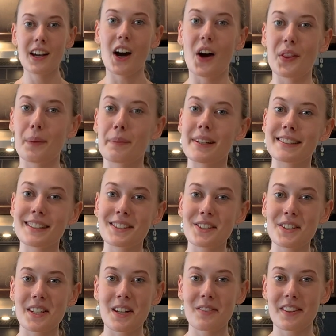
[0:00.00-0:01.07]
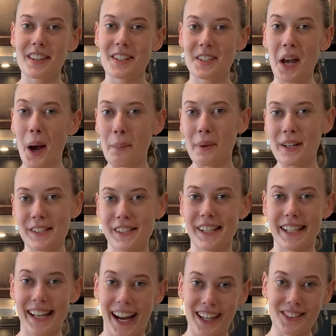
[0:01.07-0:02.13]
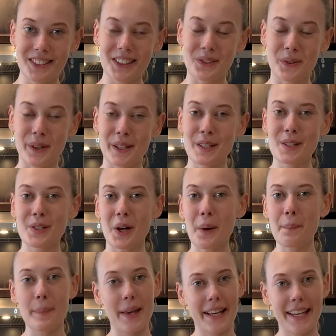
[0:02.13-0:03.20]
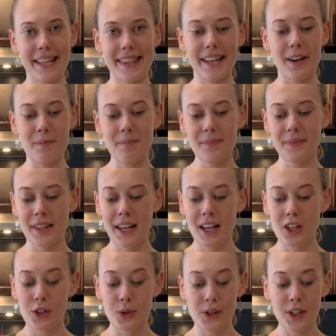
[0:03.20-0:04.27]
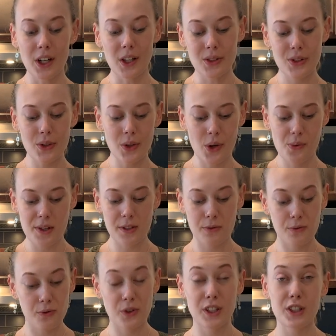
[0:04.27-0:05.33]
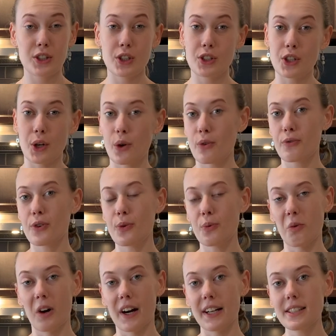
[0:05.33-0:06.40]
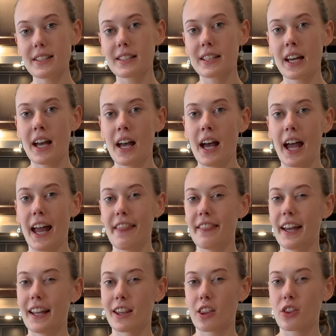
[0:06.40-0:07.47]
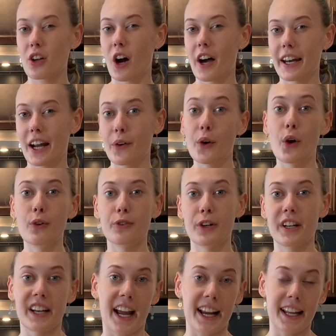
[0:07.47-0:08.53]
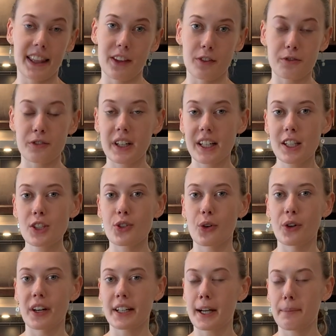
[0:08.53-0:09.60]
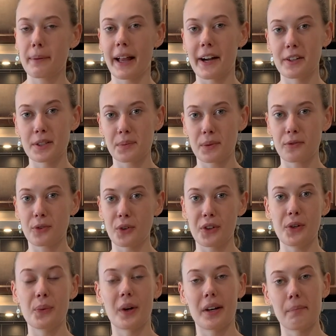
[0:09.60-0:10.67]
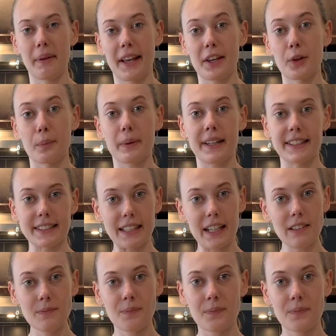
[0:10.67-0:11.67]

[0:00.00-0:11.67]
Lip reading: All the pizzas are done with their toppings on now, so we're gonna start baking them. You can also always freeze your dough if you want, and then thaw it out overnight in the fridge or a couple hours before you wanna make your pizza.